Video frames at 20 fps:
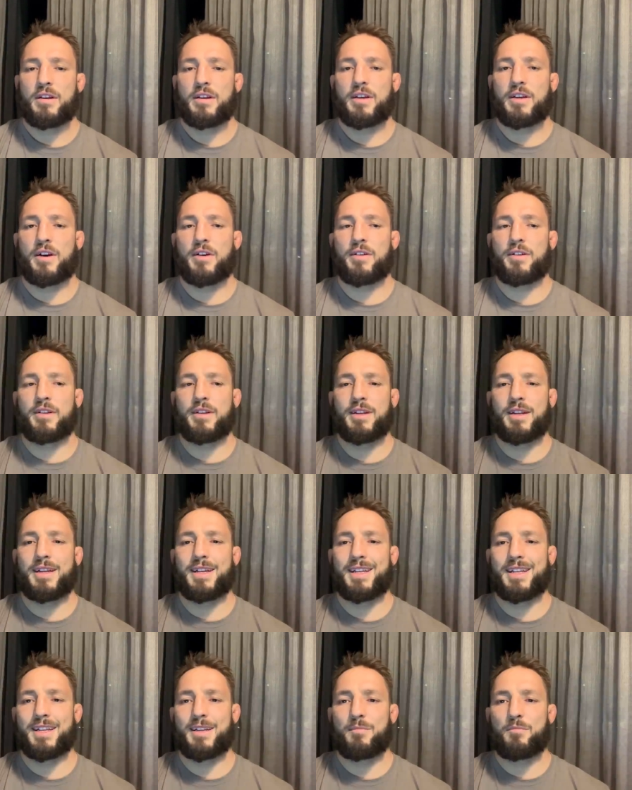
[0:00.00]
going
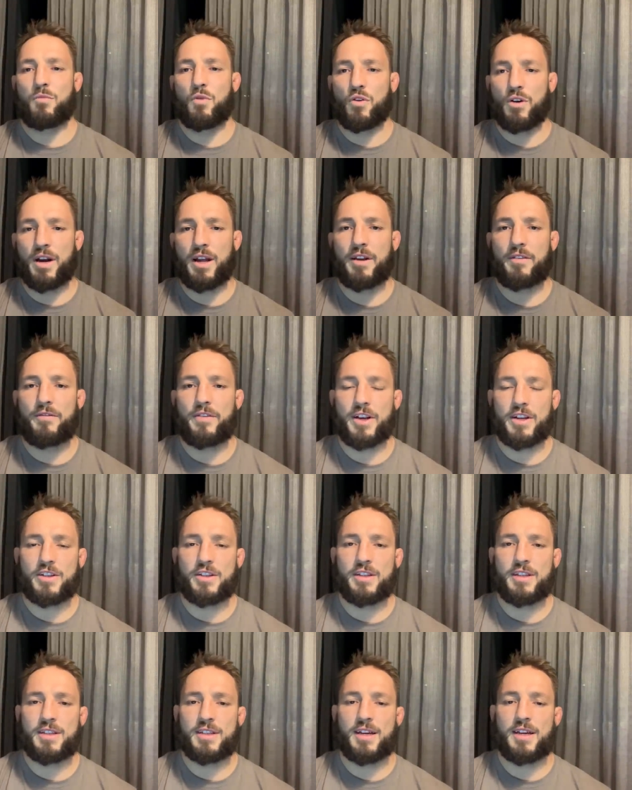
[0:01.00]
more out of
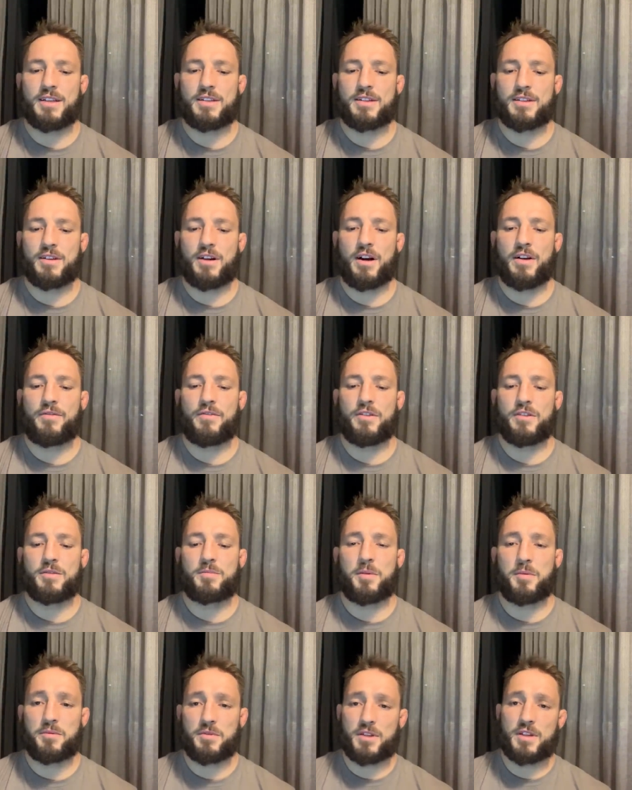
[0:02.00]
fashion these days, because iPhones,
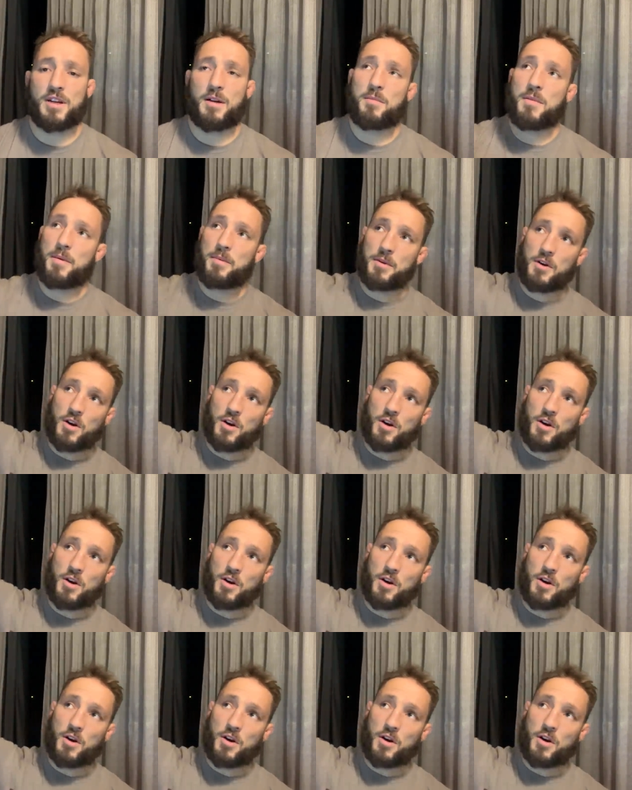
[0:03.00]
people just come up